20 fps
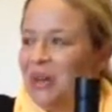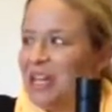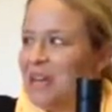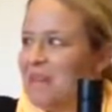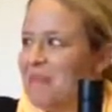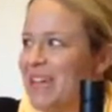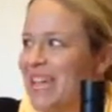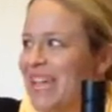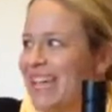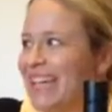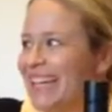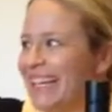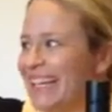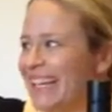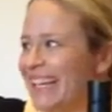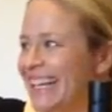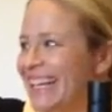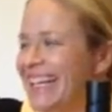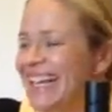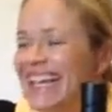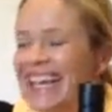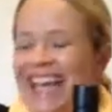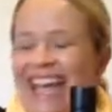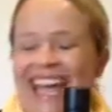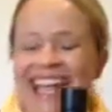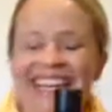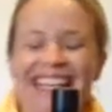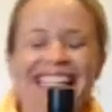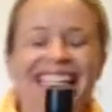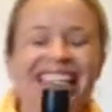What do you mean?
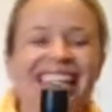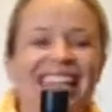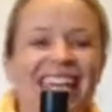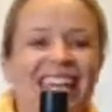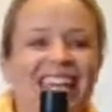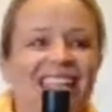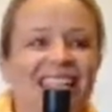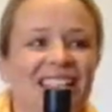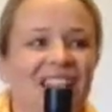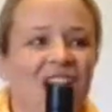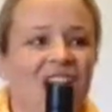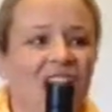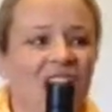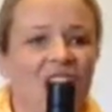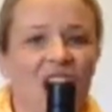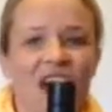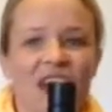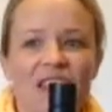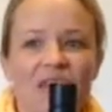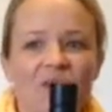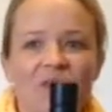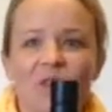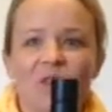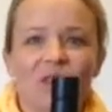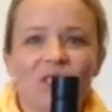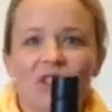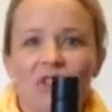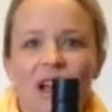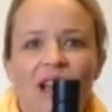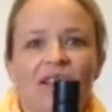Yeah. And he's like, I thought you
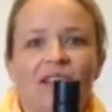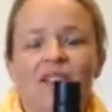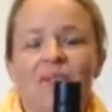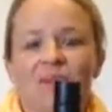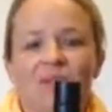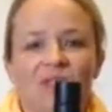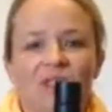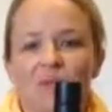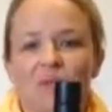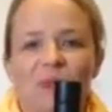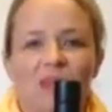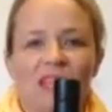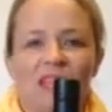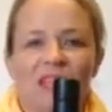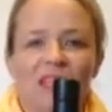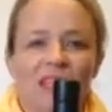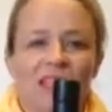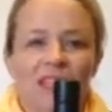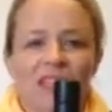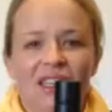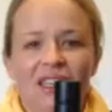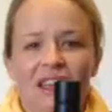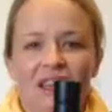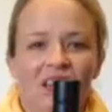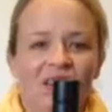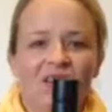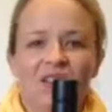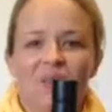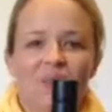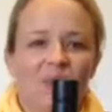Australians would just be
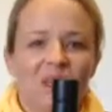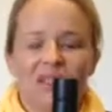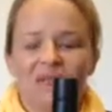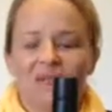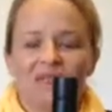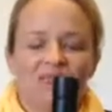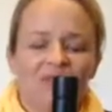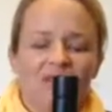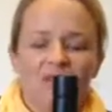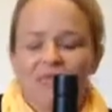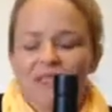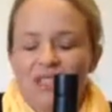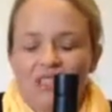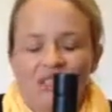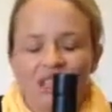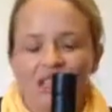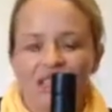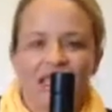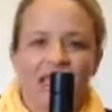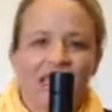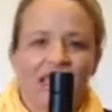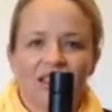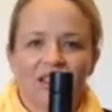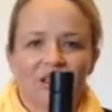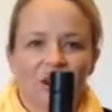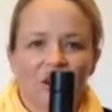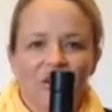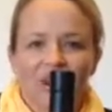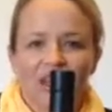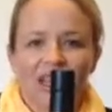silly and
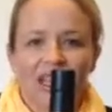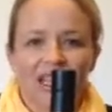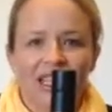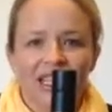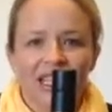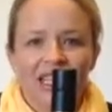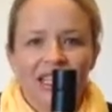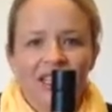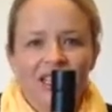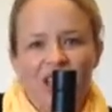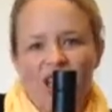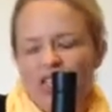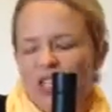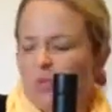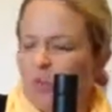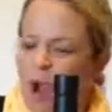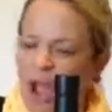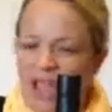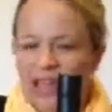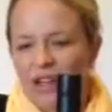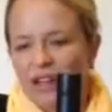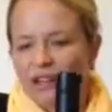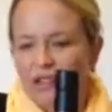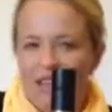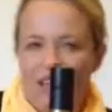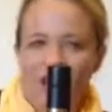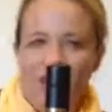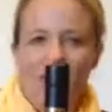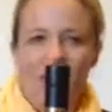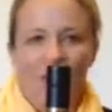not really just whacking
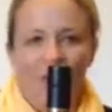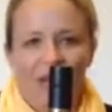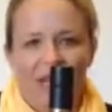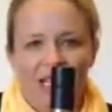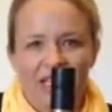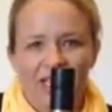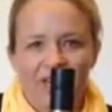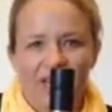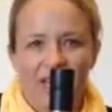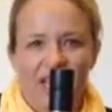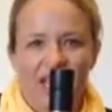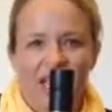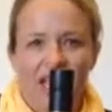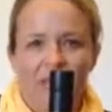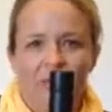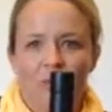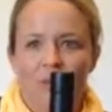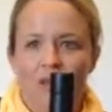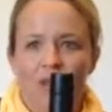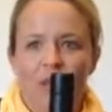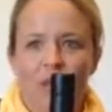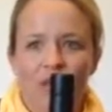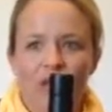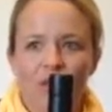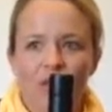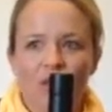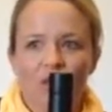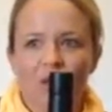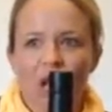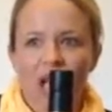it, not really doing it. And
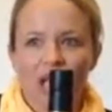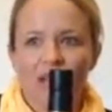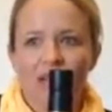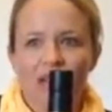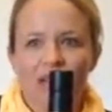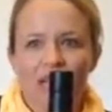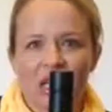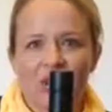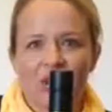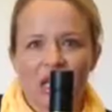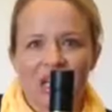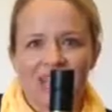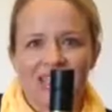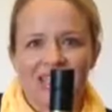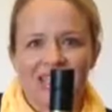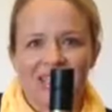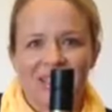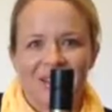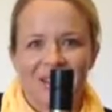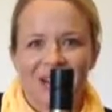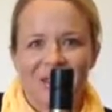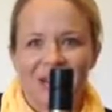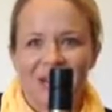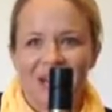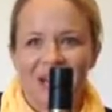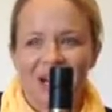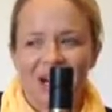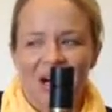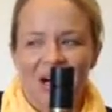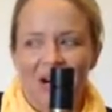you're like serious, and I was
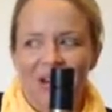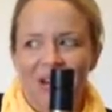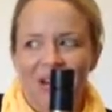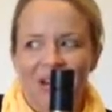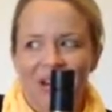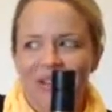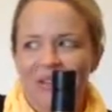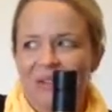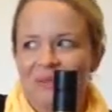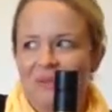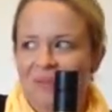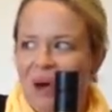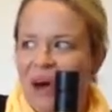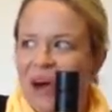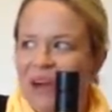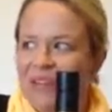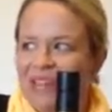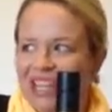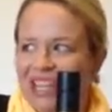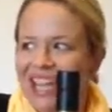like, oh, I suppose,